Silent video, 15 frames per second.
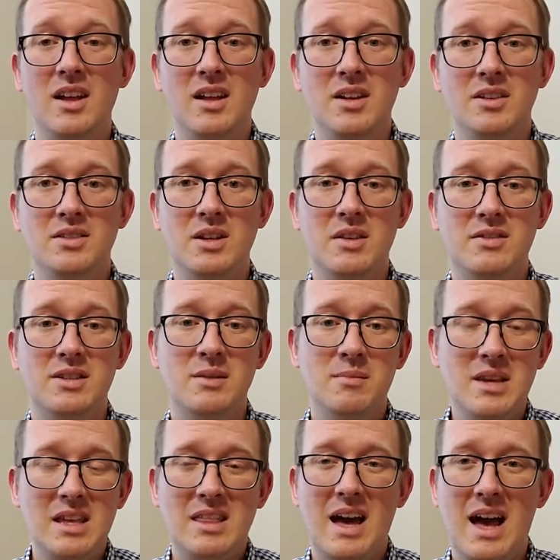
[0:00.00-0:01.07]
So to
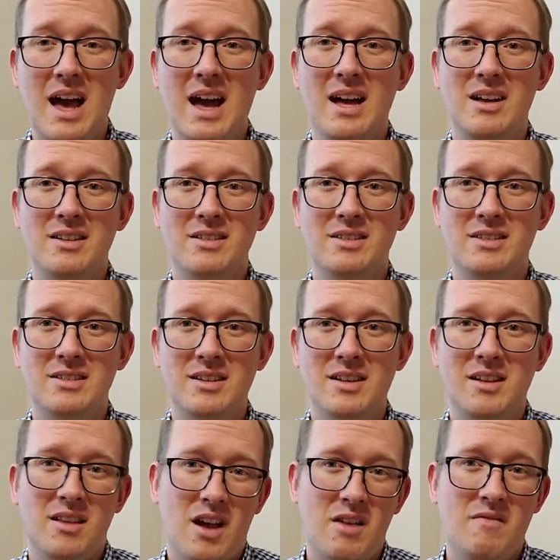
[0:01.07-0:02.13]
me, that has a
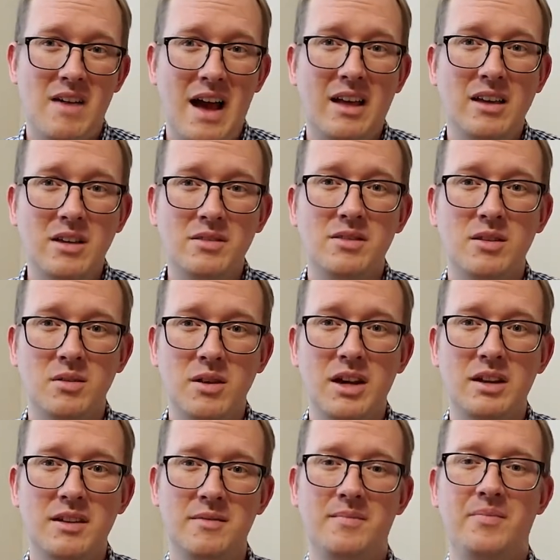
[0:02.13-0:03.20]
lot of value to
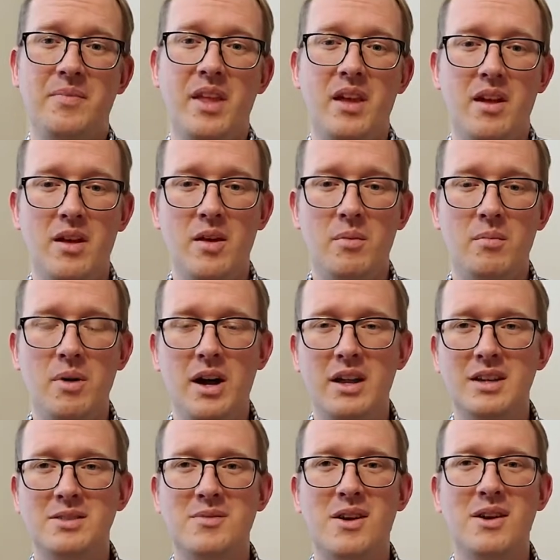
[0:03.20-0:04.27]
it. But
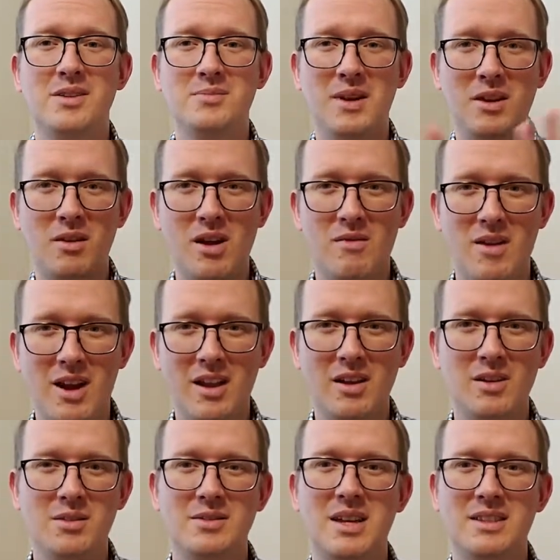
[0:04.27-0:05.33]
as far as my creative writing
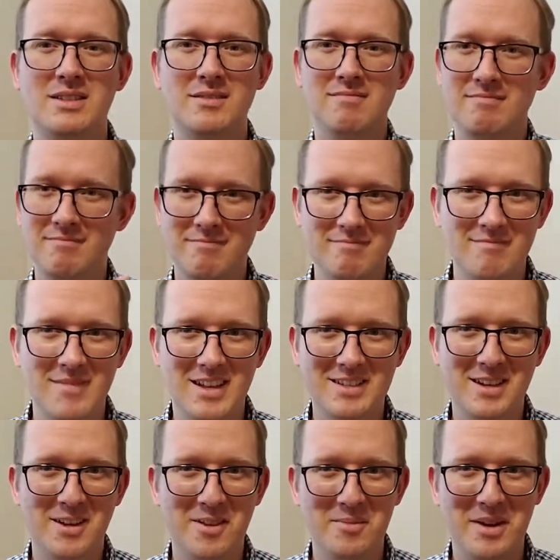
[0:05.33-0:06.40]
goes, that's
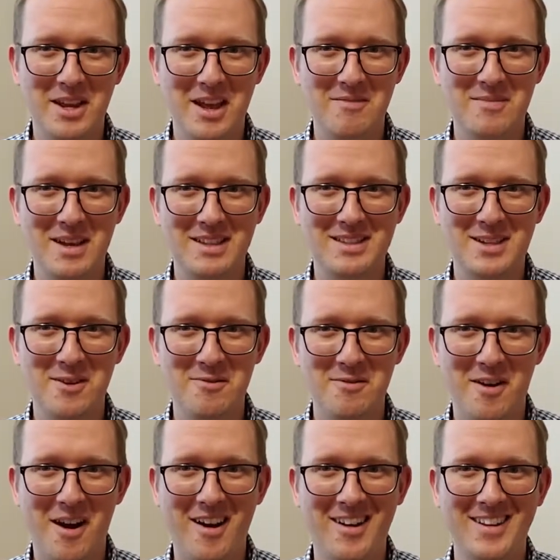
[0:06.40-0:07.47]
all the money I've made so
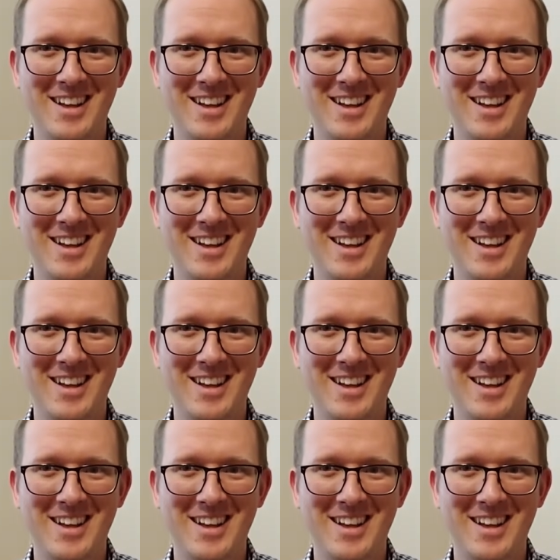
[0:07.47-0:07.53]
far.